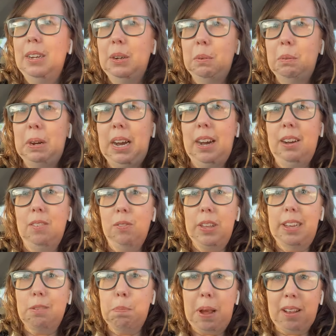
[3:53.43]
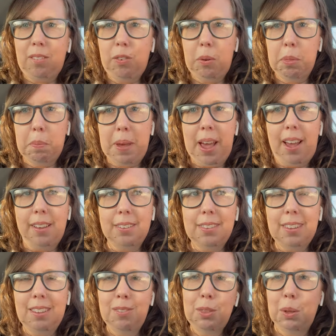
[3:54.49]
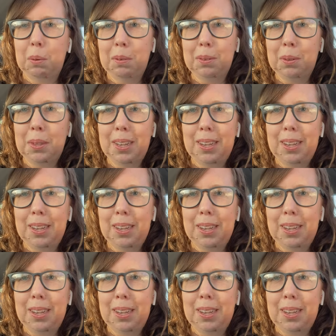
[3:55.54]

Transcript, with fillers: Wow, flashback from the past, even though it was only a